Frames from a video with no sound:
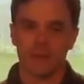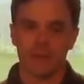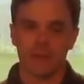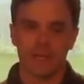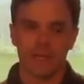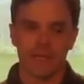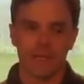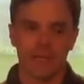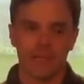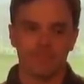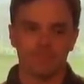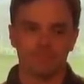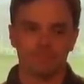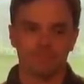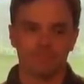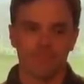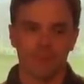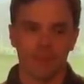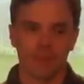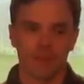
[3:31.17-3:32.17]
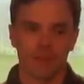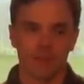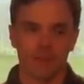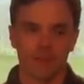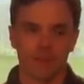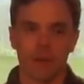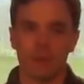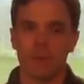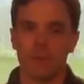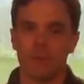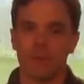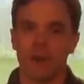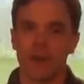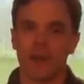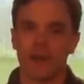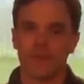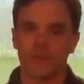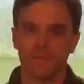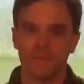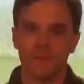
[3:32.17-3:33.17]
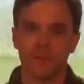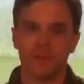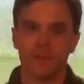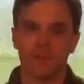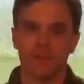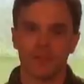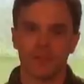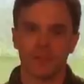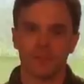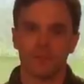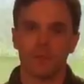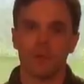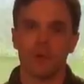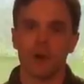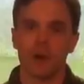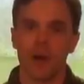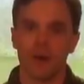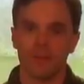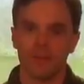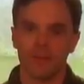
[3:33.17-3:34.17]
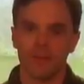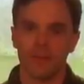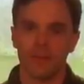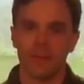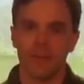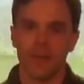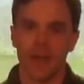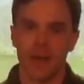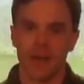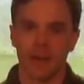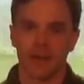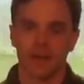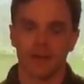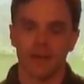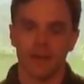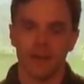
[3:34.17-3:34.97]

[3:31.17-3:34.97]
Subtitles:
to help my body feel this more often than not.